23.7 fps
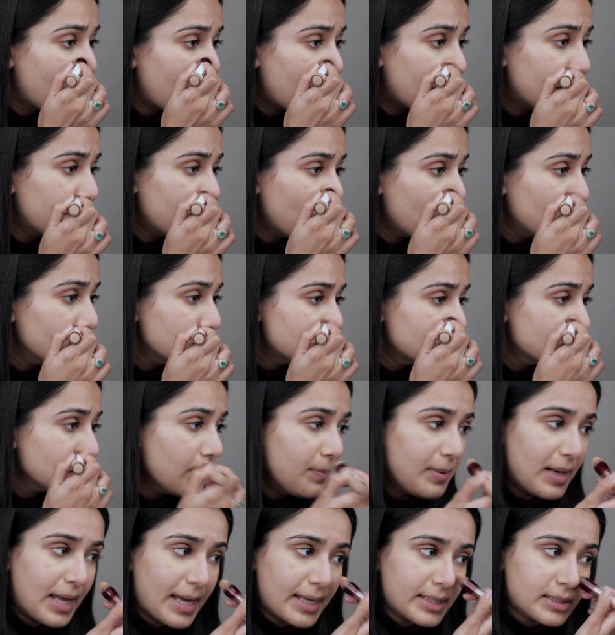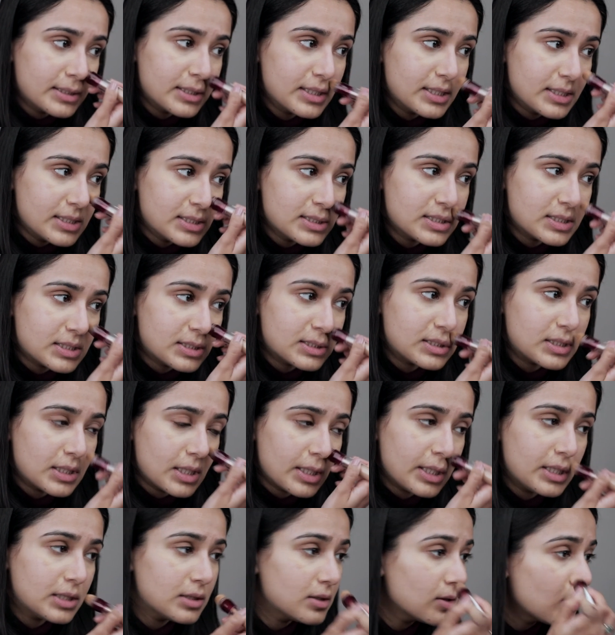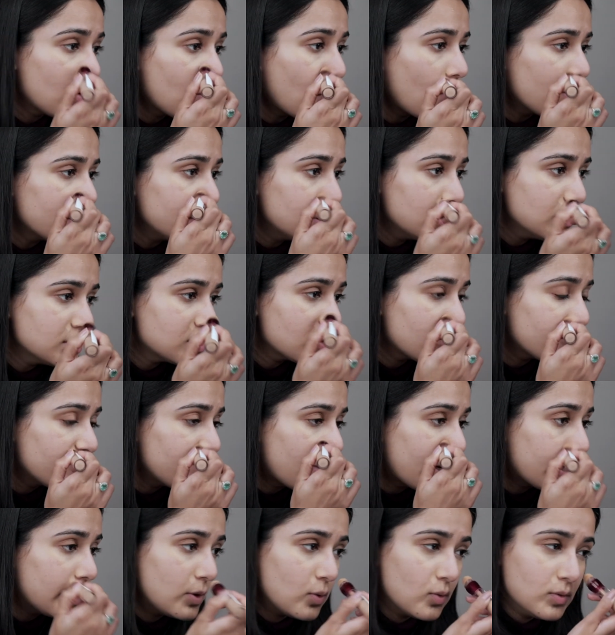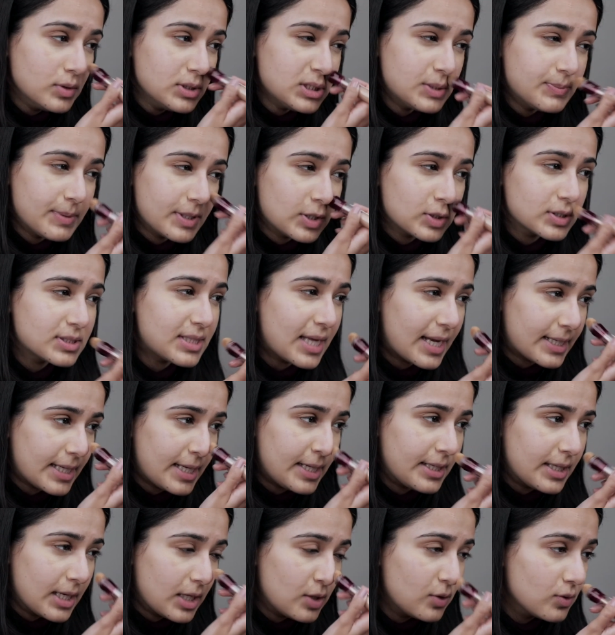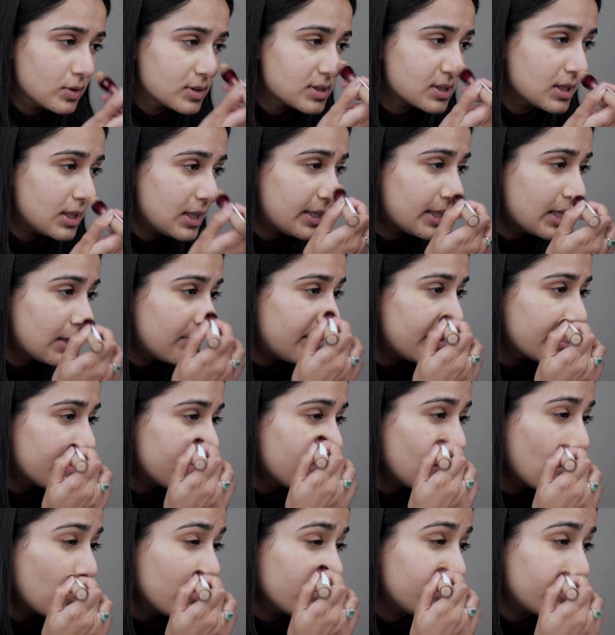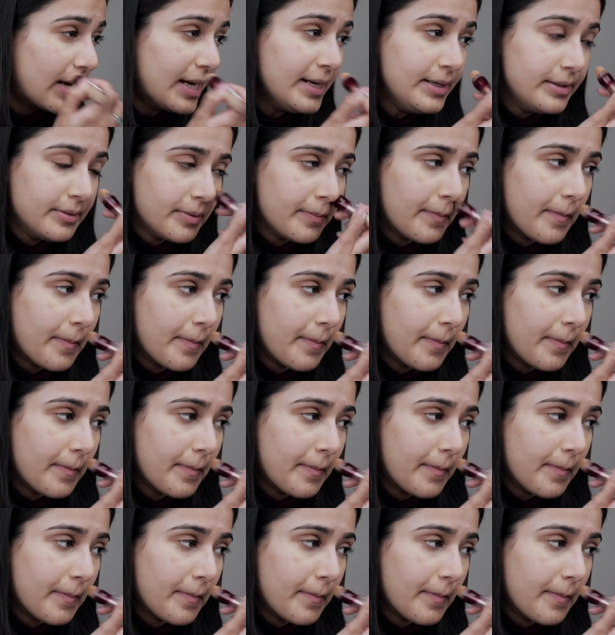I'm also applying this in the corners of my nose because that area looks a little bit more red.